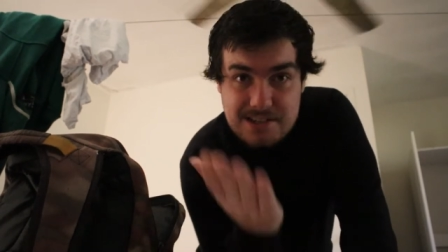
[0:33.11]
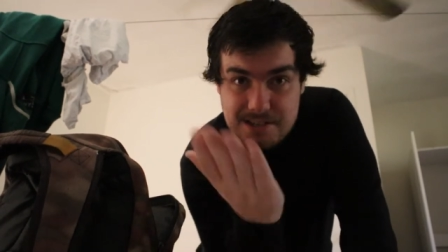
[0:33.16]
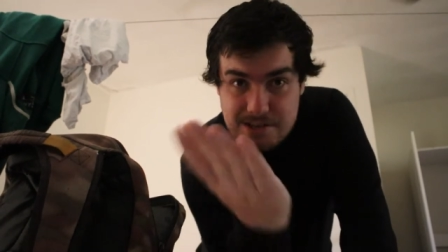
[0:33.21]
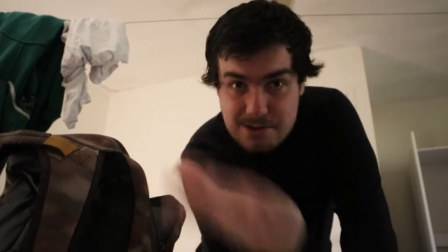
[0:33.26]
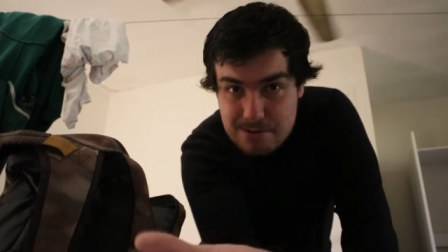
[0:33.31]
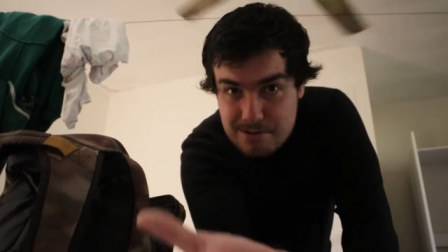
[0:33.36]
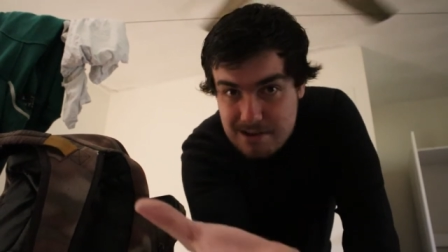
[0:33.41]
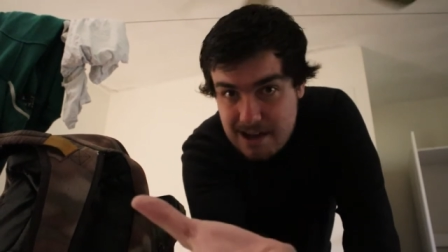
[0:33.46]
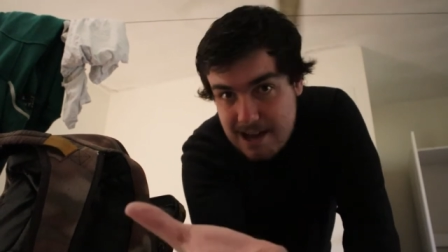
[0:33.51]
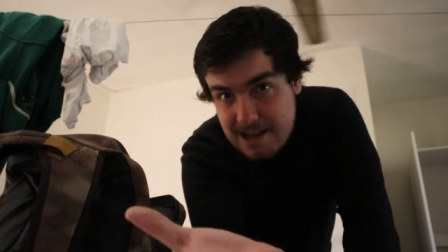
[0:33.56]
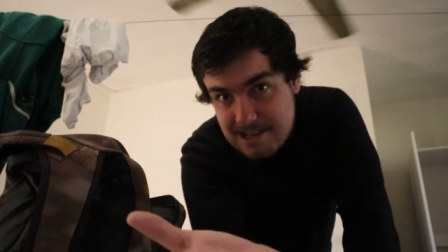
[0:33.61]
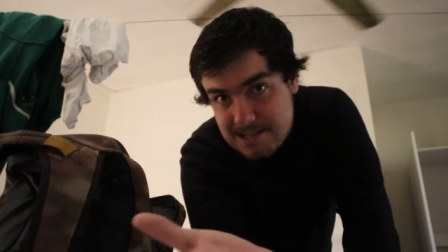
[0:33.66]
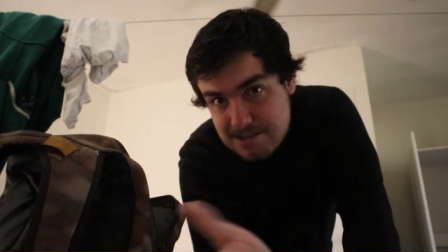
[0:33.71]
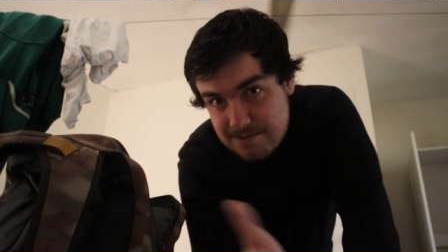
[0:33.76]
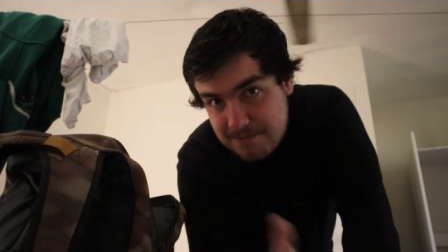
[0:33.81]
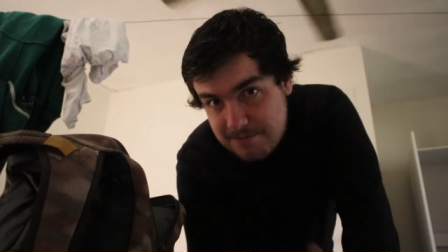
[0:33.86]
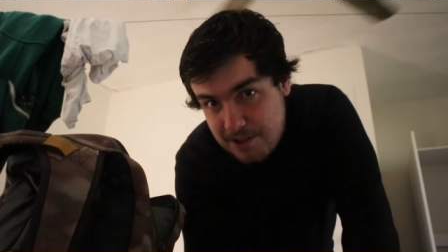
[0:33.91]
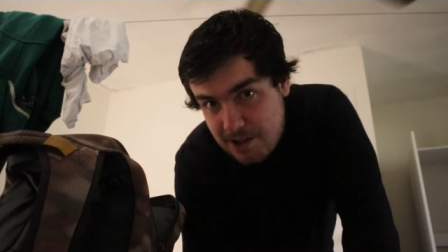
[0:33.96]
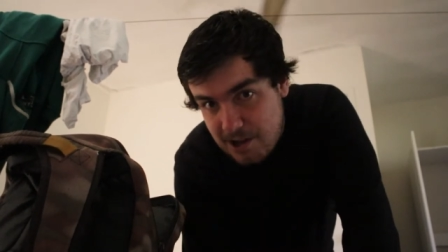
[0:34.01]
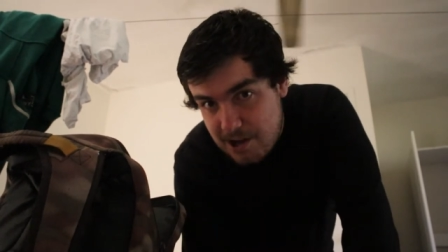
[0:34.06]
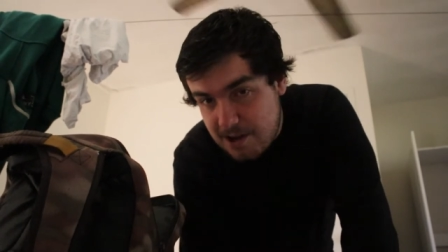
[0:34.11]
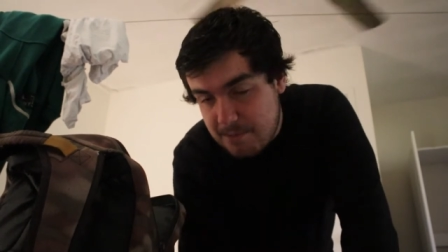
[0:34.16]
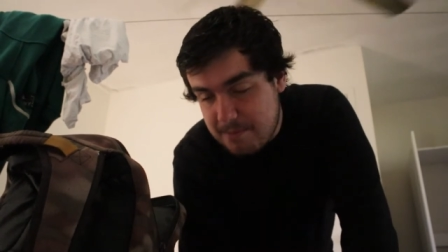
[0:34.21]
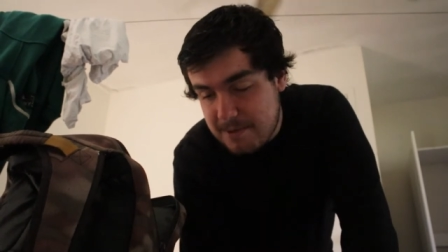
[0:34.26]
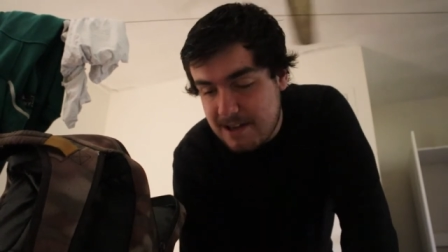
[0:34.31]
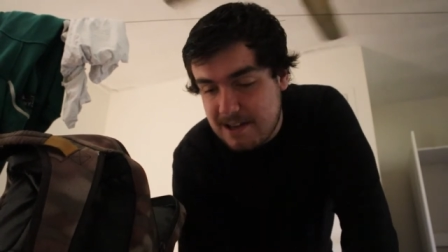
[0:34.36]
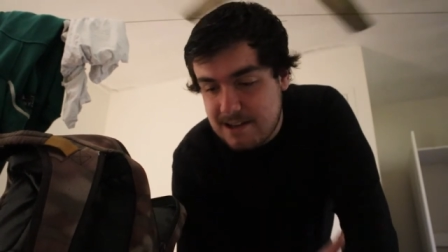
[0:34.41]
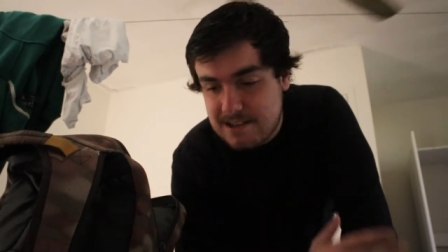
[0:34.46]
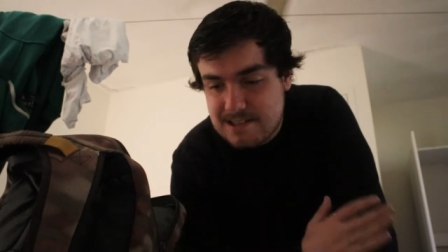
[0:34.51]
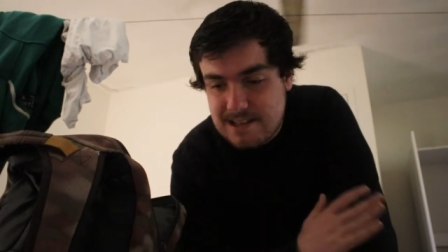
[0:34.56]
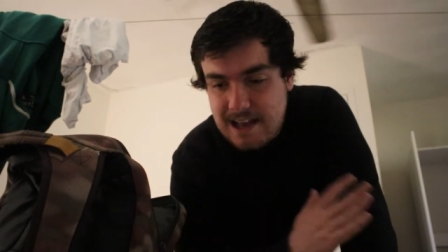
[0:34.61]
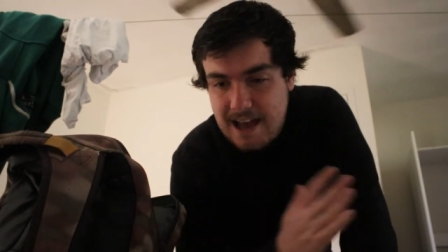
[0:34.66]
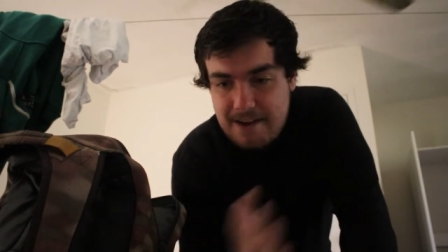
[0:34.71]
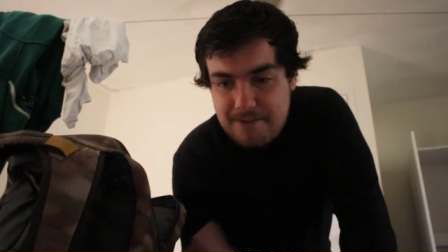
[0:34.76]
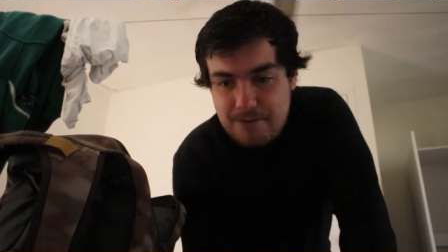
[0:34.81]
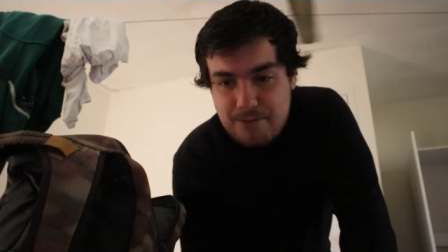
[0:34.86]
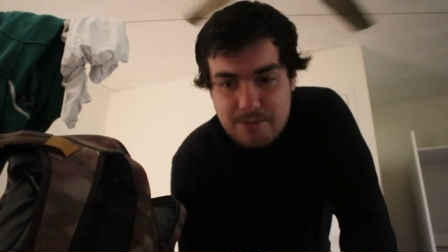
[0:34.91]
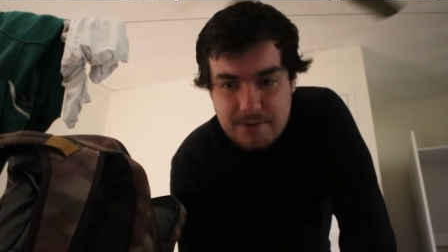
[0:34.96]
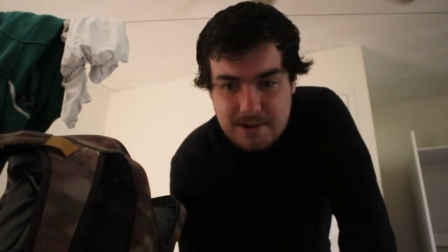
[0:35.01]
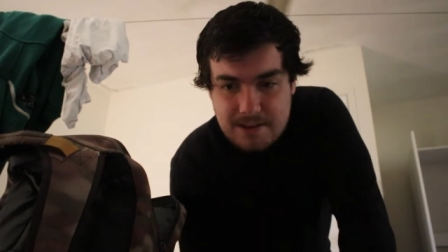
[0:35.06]
to you guys, the vlog, because I
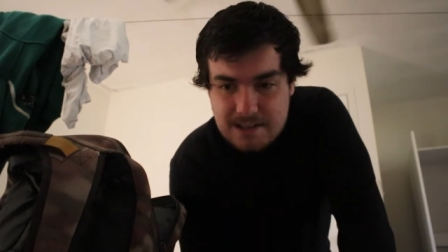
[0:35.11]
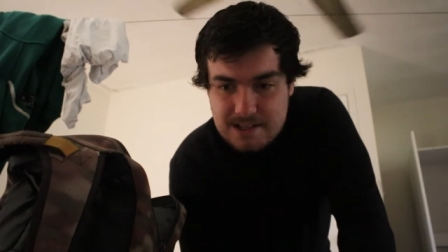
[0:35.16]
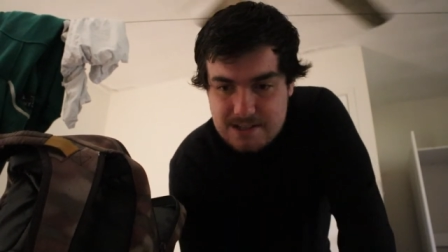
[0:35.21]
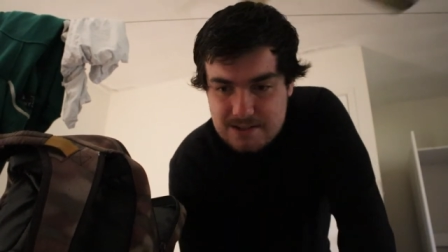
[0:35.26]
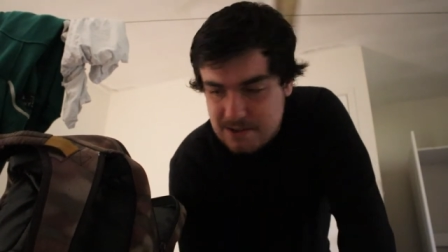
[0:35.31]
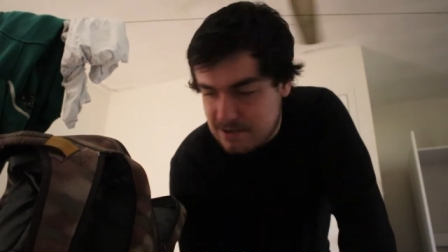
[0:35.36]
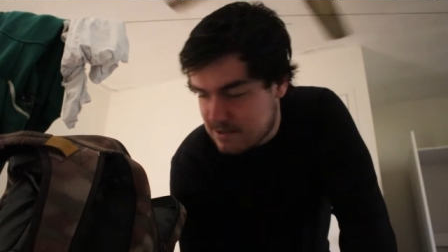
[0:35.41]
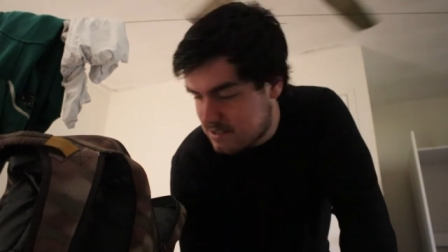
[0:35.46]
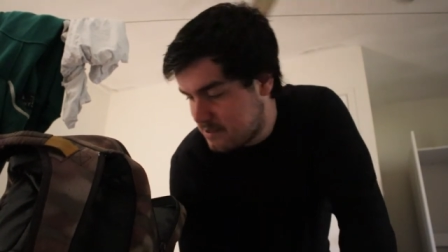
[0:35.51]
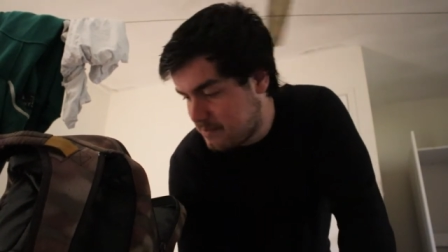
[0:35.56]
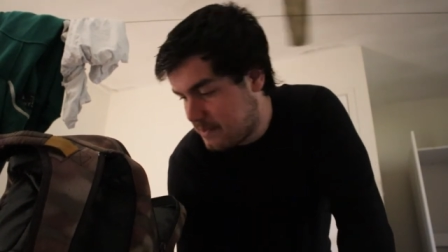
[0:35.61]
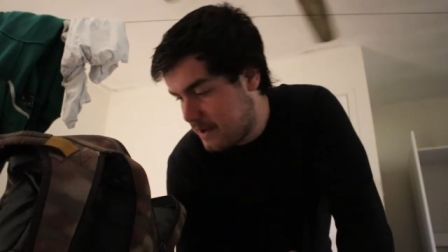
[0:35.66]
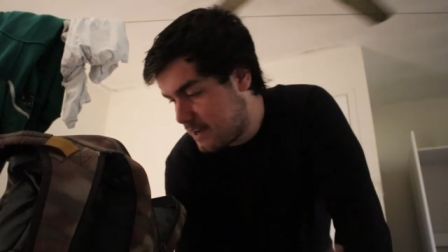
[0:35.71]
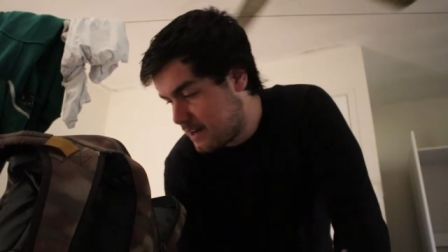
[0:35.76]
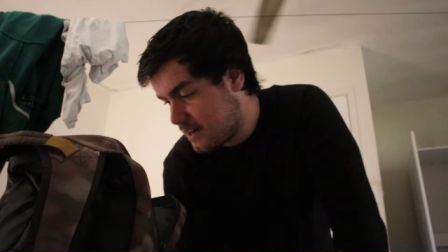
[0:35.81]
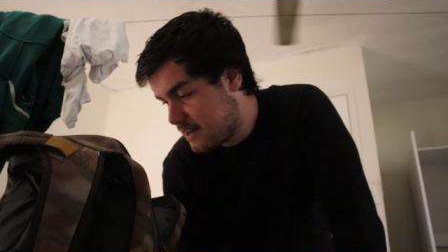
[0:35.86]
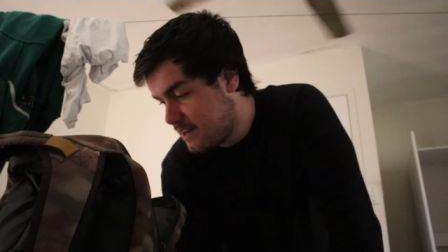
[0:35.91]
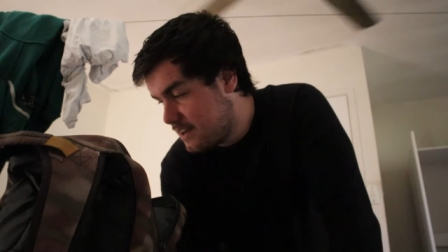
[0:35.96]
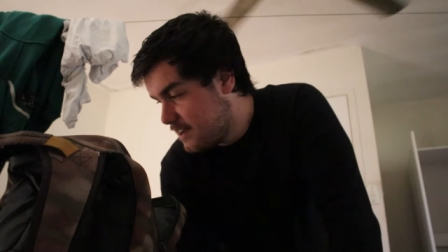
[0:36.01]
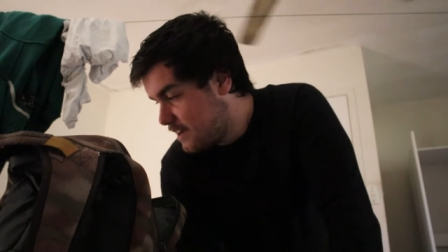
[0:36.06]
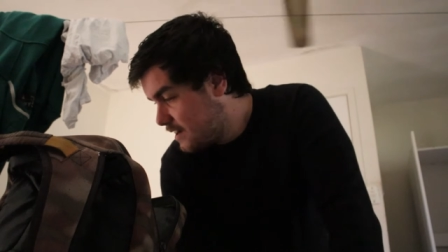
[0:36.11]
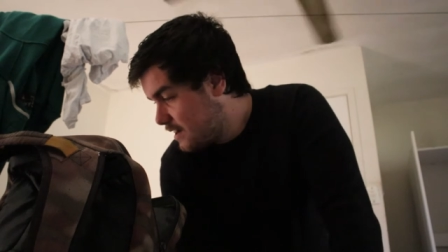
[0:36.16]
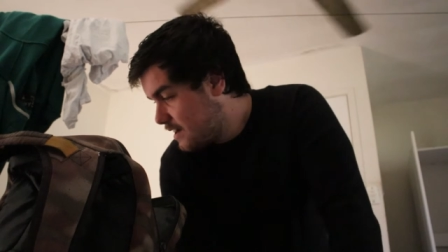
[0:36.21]
haven't really talked about it,